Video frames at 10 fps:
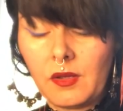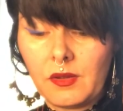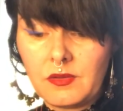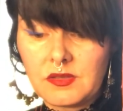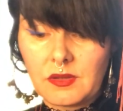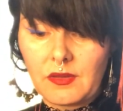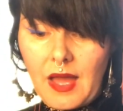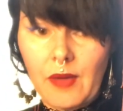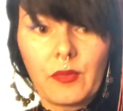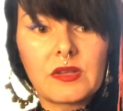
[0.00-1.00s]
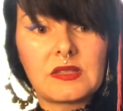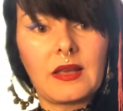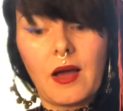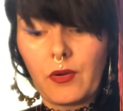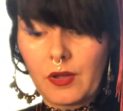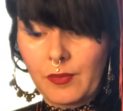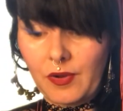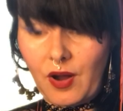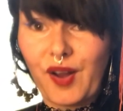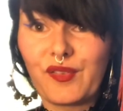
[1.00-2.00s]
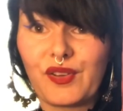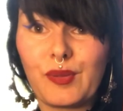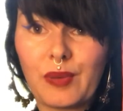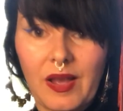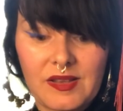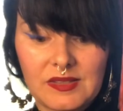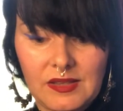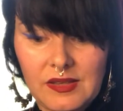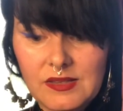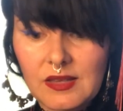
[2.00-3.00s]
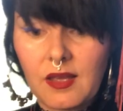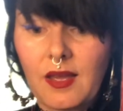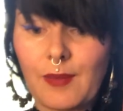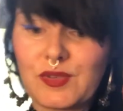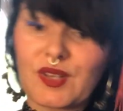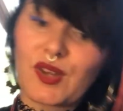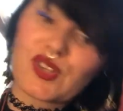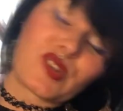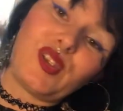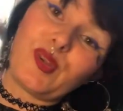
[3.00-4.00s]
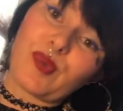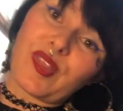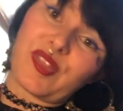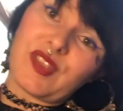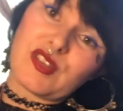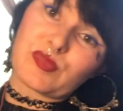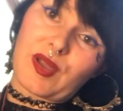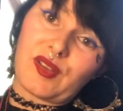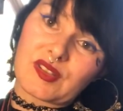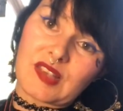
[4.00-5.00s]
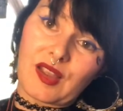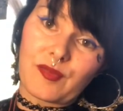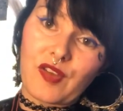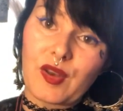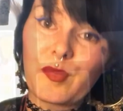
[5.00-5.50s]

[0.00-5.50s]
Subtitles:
So that was the outcome card for you, Pisces. I'm just going to show you what the spread looks like in front of